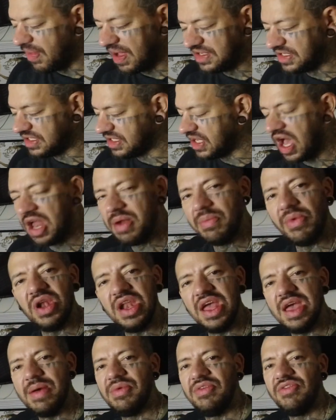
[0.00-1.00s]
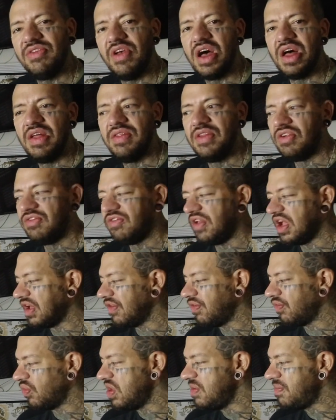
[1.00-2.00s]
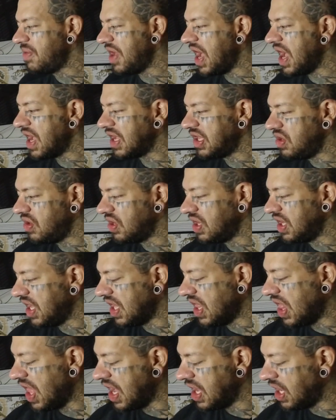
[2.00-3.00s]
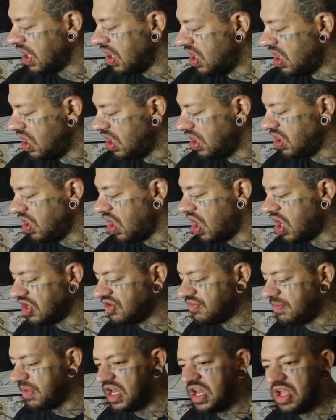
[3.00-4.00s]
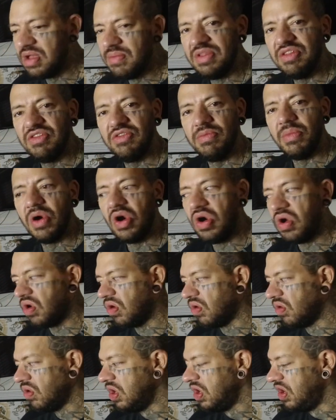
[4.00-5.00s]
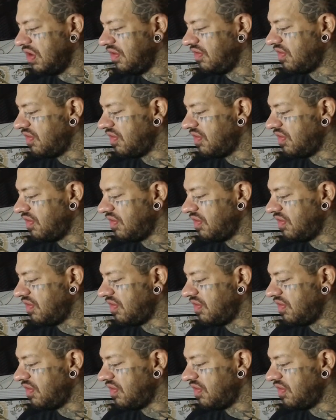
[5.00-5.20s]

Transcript: I just got them on Amazon. There's like a 3-pack. You can get like large, medium, and small.